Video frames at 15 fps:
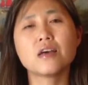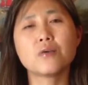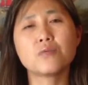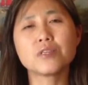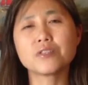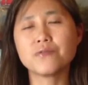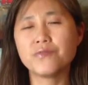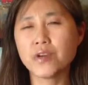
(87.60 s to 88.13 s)

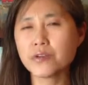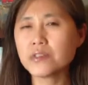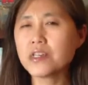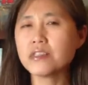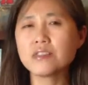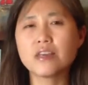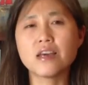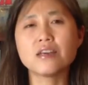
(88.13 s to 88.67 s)
was very
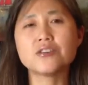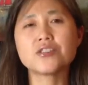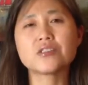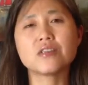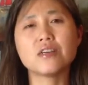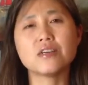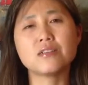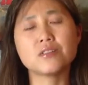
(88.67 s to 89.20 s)

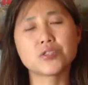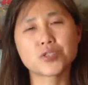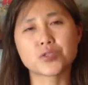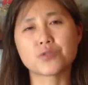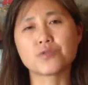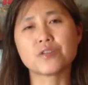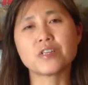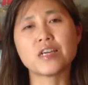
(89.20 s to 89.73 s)
engaged in the
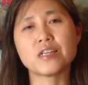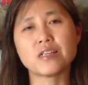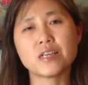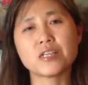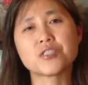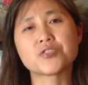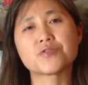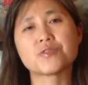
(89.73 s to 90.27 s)
story and
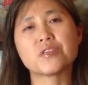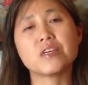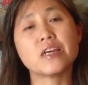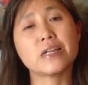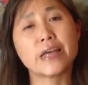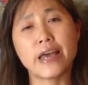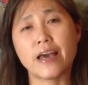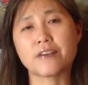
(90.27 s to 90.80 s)
history
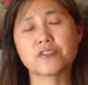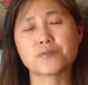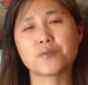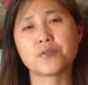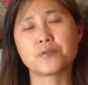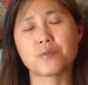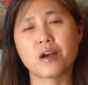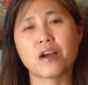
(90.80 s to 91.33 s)
in
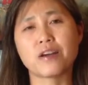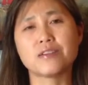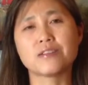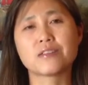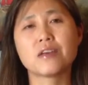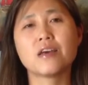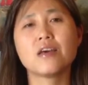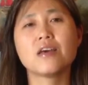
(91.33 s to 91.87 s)
Haspin
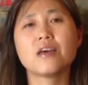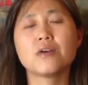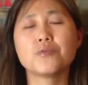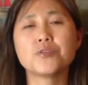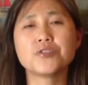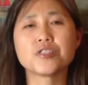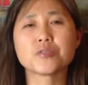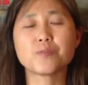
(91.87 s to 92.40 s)
Rise,
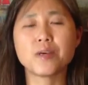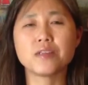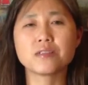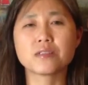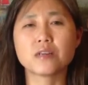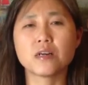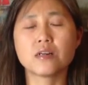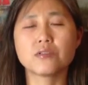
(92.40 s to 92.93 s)
which is
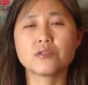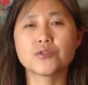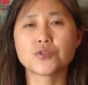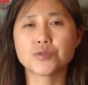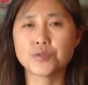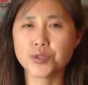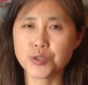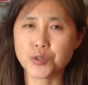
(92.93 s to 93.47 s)
based on
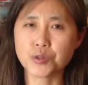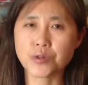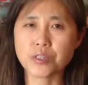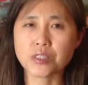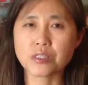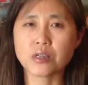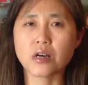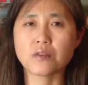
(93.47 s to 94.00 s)
true
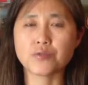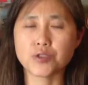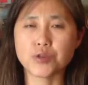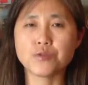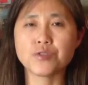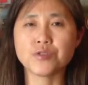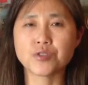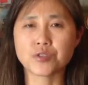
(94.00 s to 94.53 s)
stories of
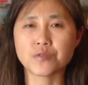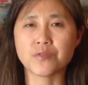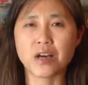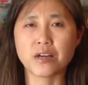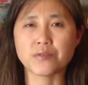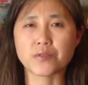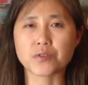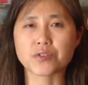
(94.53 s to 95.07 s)
children
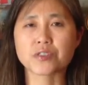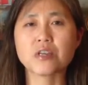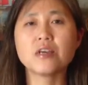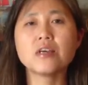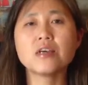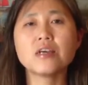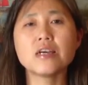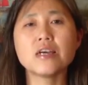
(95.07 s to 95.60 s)
survivors
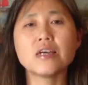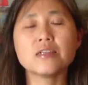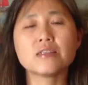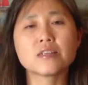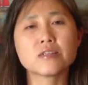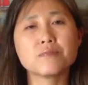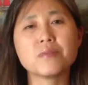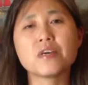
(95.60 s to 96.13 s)
in
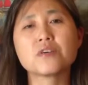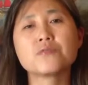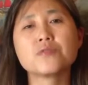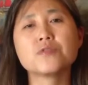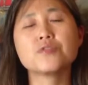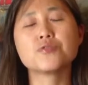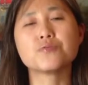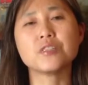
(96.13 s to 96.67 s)
the Khmer
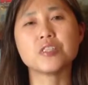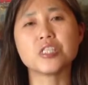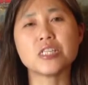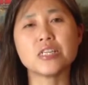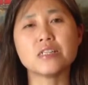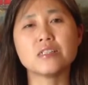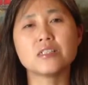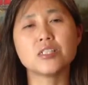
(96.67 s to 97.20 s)
Rouge
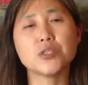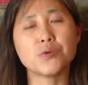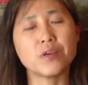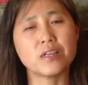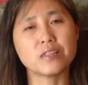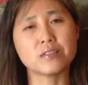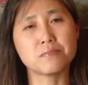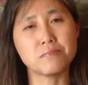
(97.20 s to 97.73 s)
regime
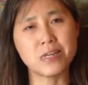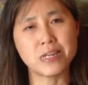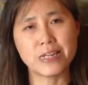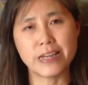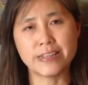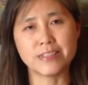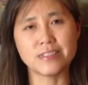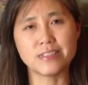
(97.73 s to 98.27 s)
during the
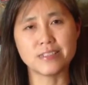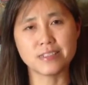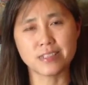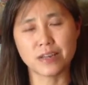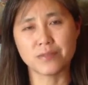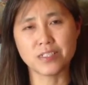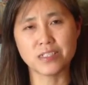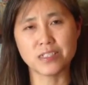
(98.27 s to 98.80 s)

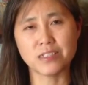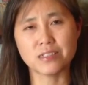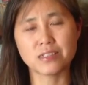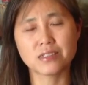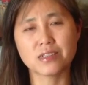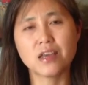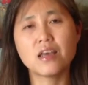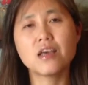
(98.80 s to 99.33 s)
mid-1970s.
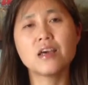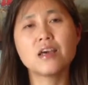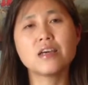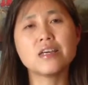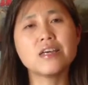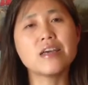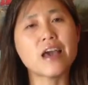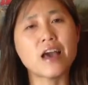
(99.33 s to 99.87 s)

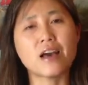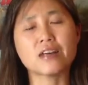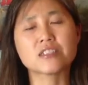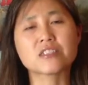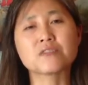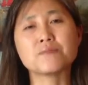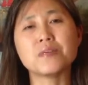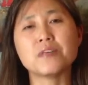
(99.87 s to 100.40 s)
He
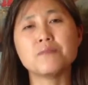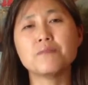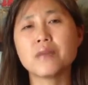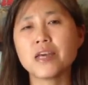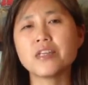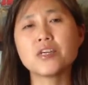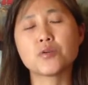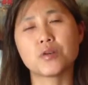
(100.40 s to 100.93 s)
asked me
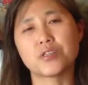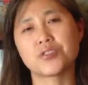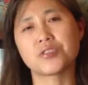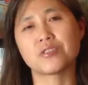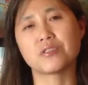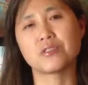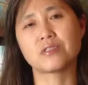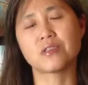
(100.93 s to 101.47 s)
many
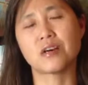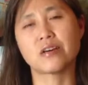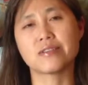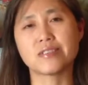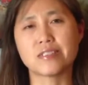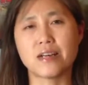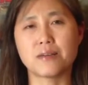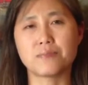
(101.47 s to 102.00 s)
questions on
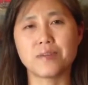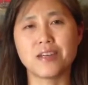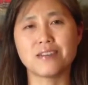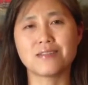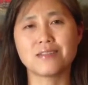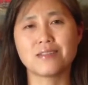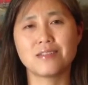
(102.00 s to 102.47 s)
the topic.